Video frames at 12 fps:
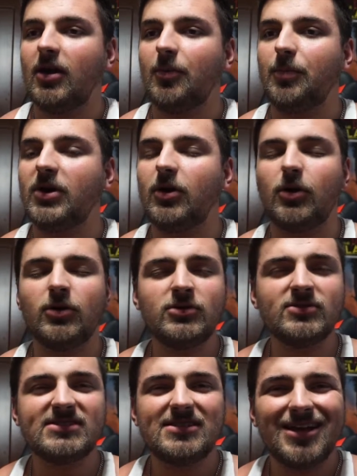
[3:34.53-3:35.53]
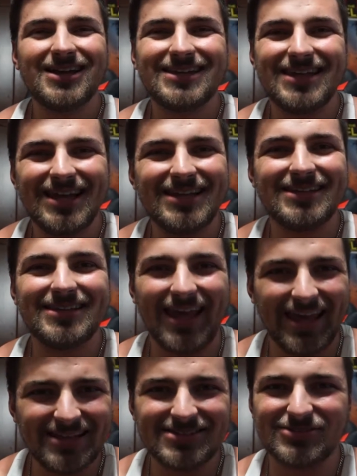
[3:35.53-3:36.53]
But Arnold's not getting
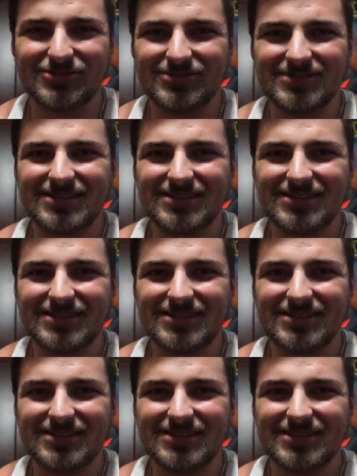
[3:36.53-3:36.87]
canceled.